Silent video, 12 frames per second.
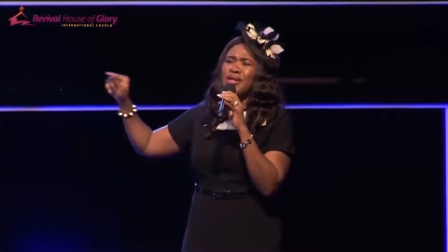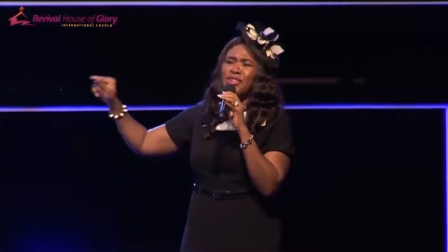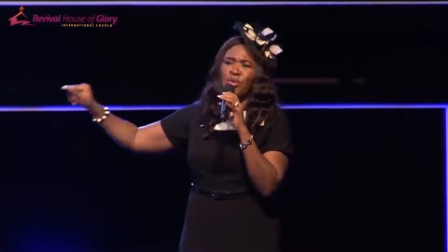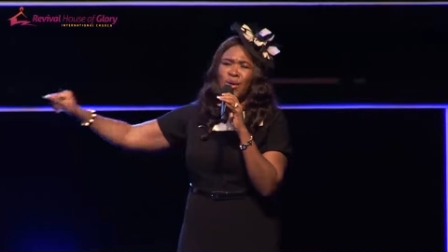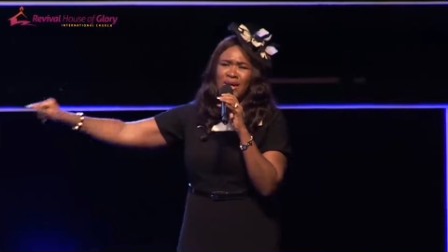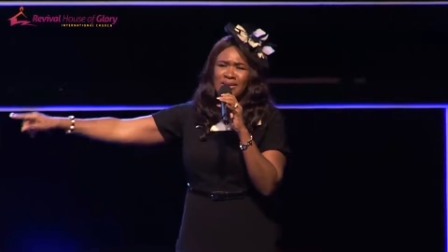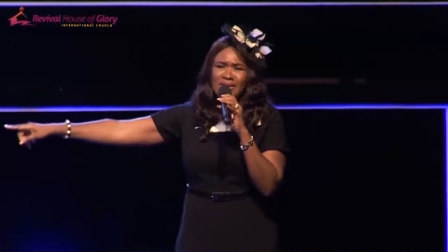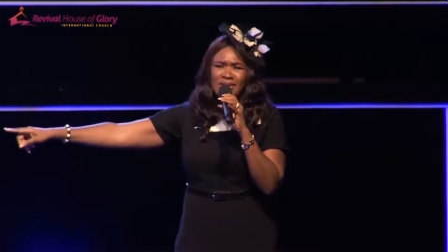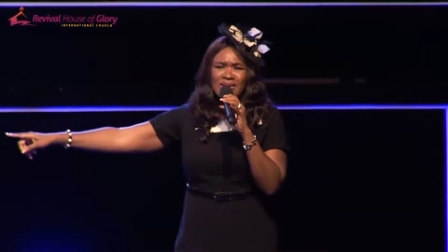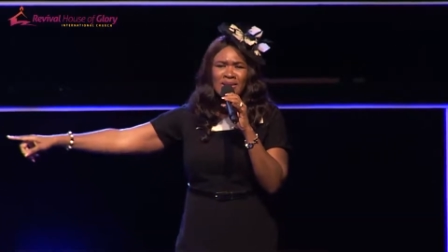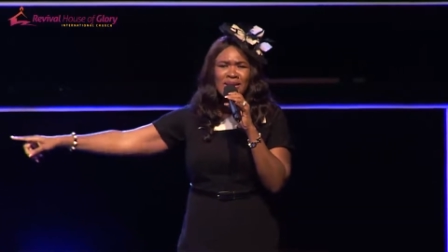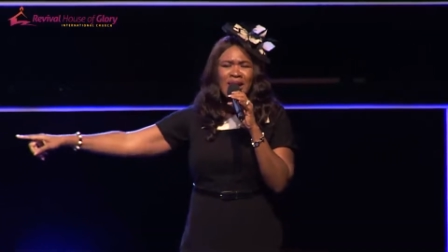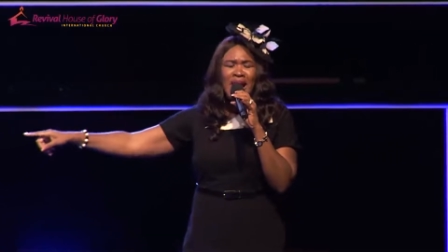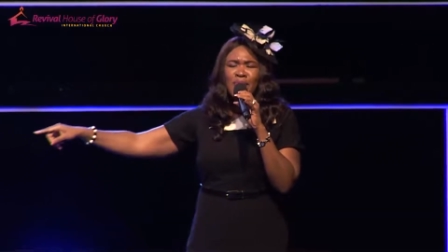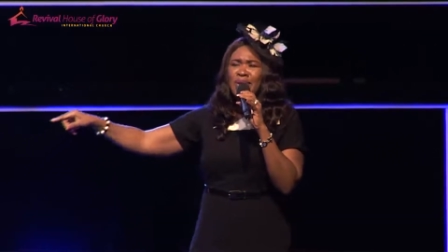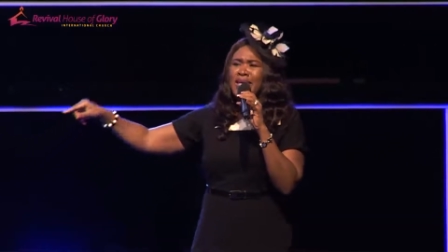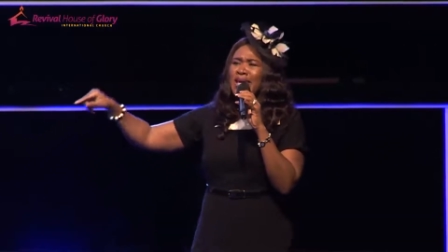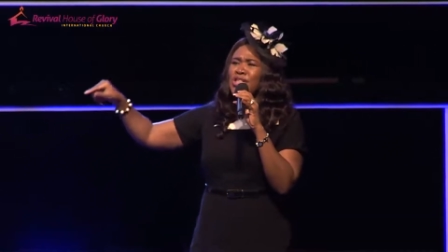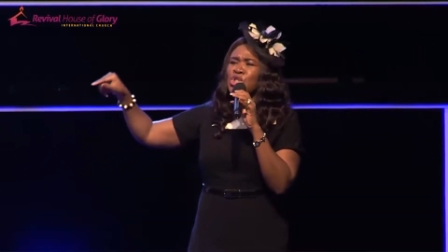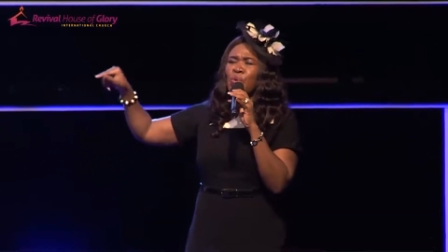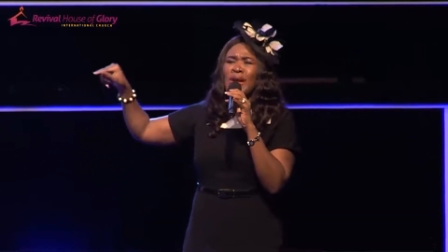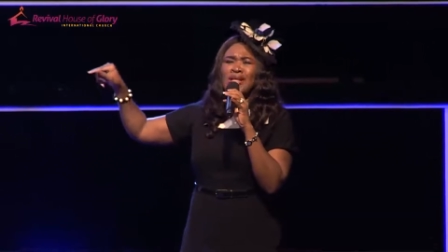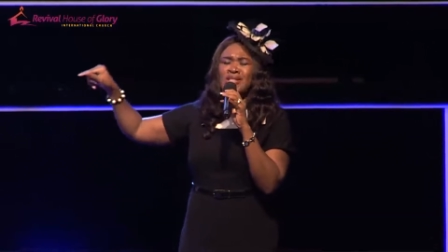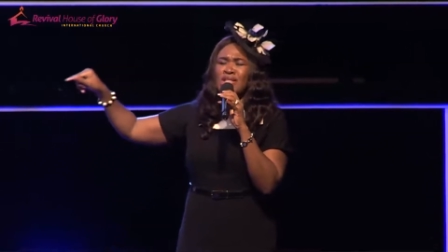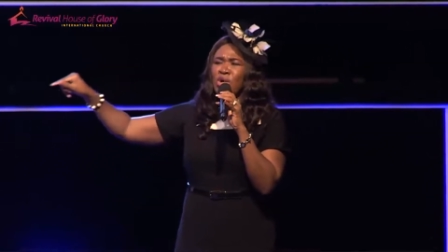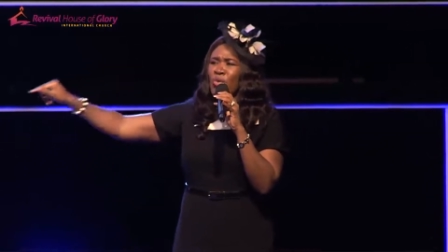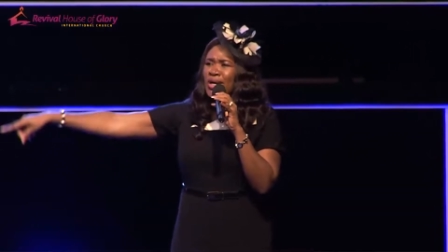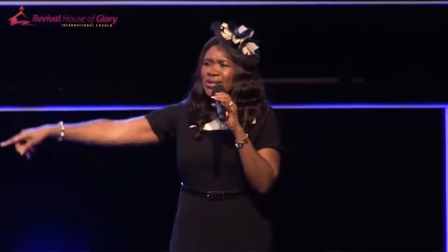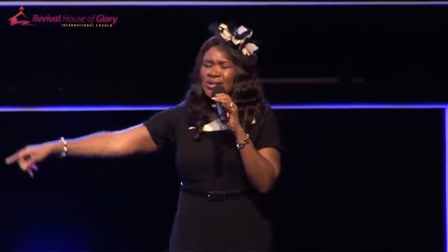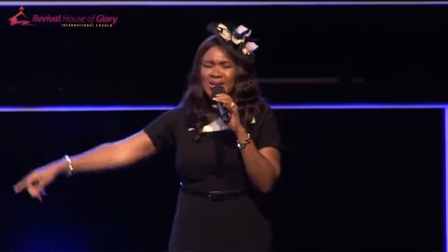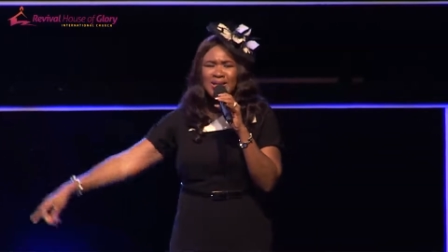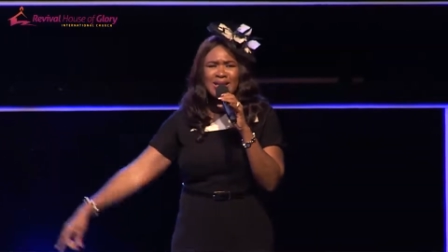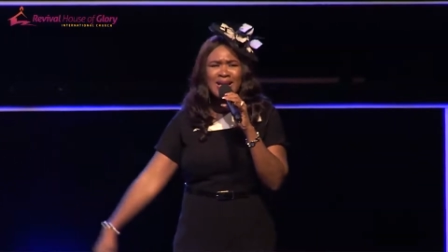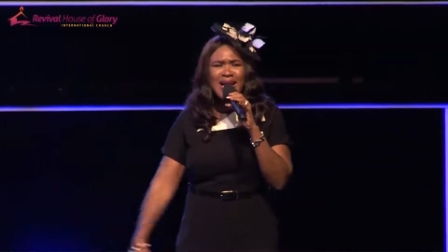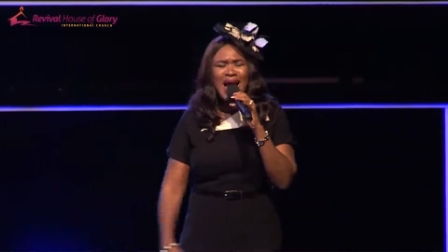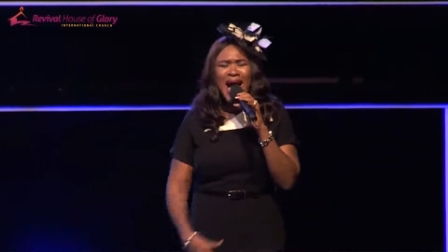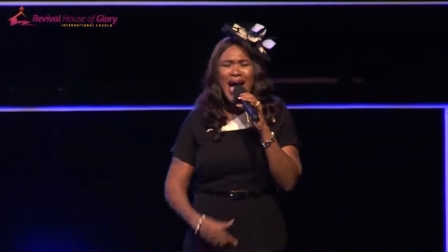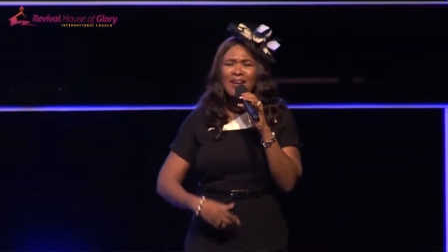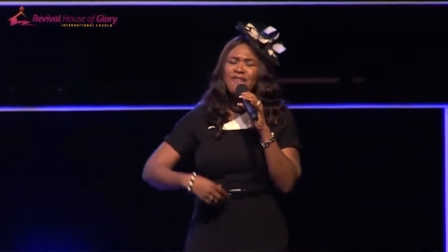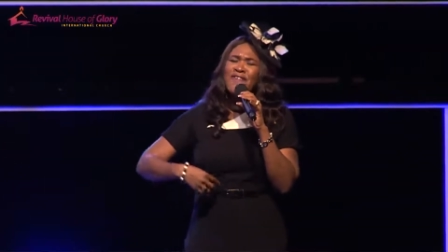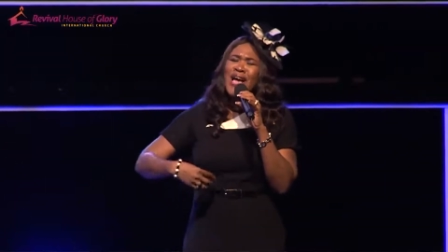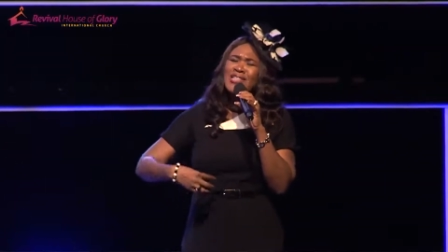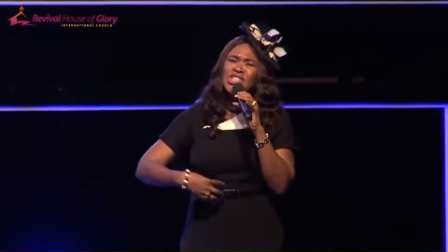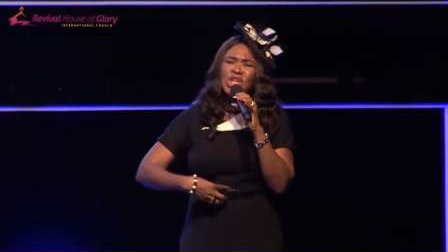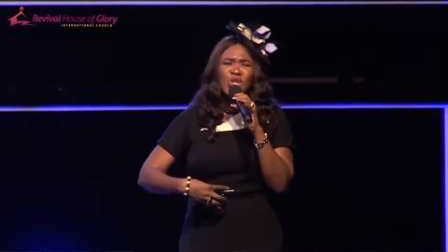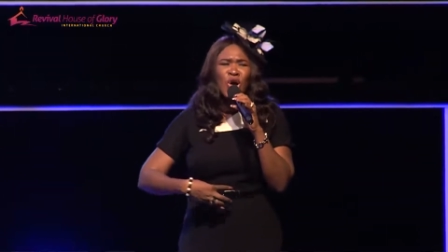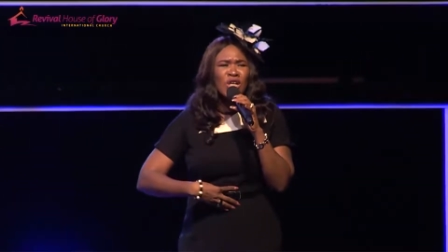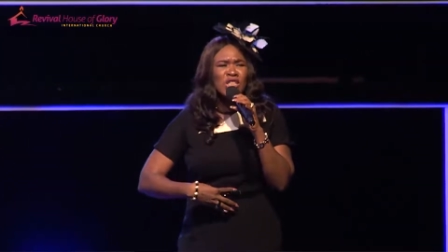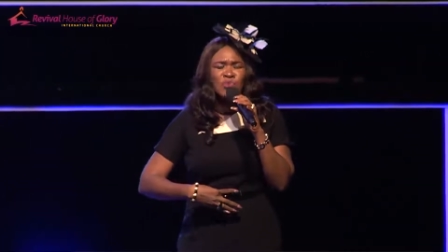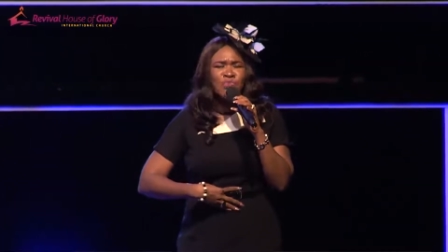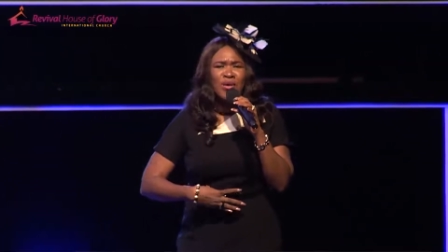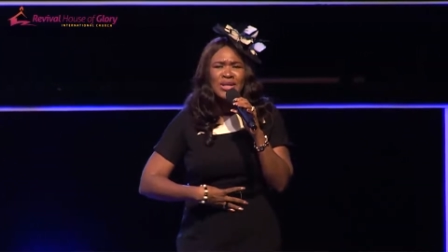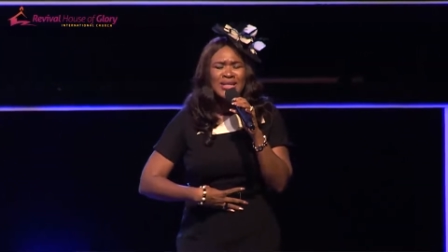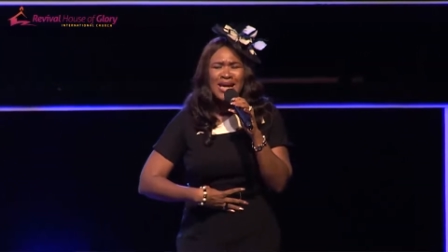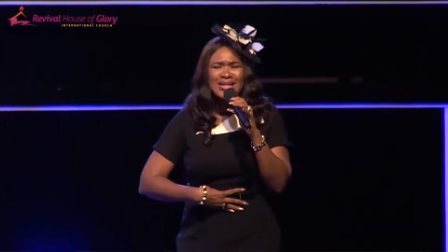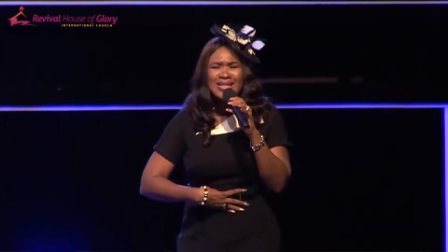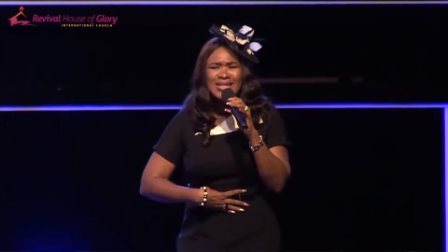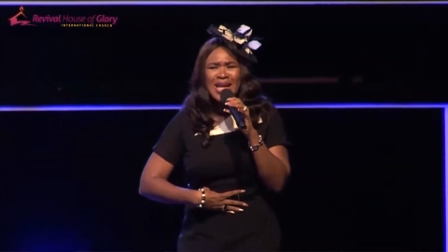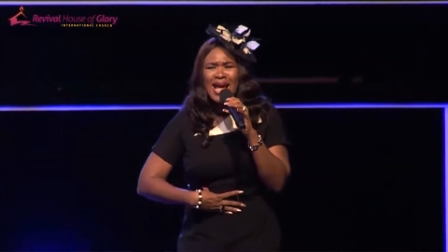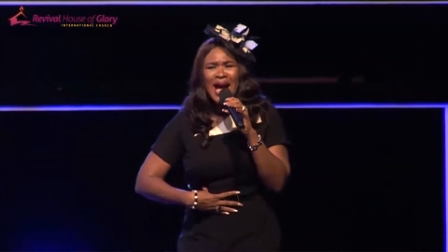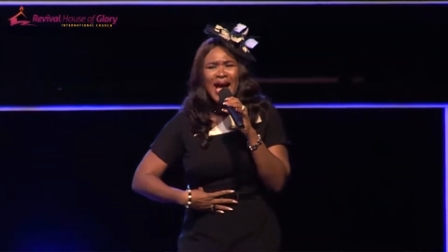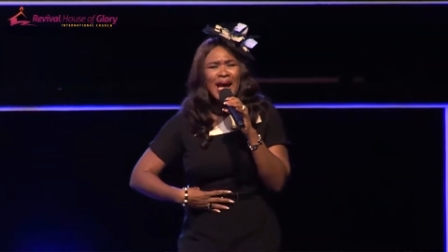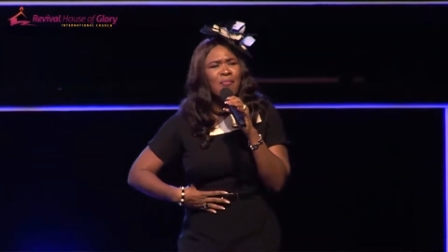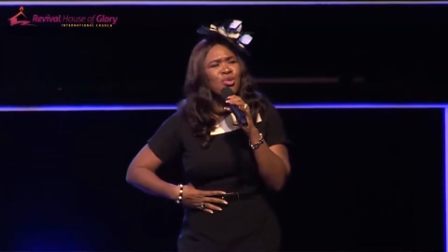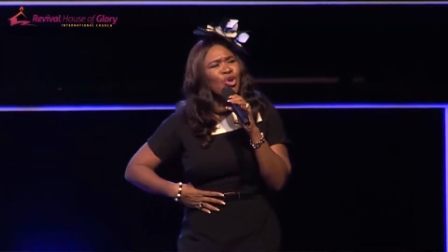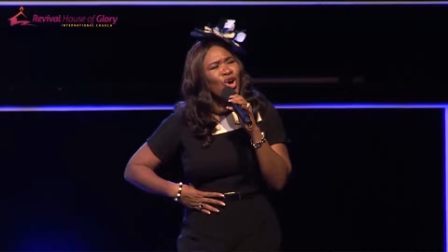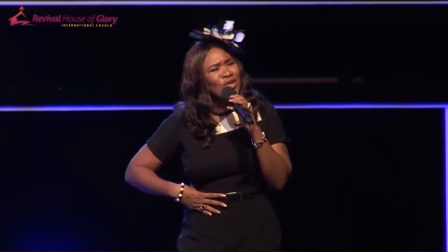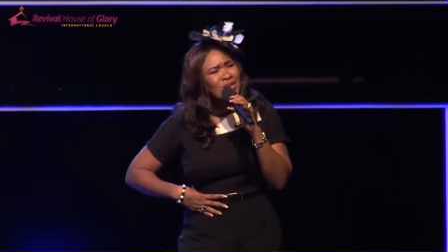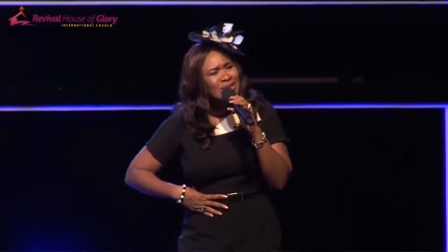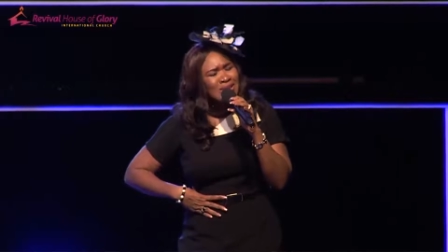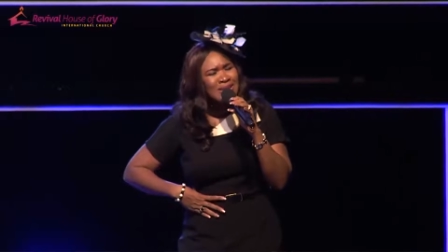the word and begin to eat the word and vex in your spirit and say, I am not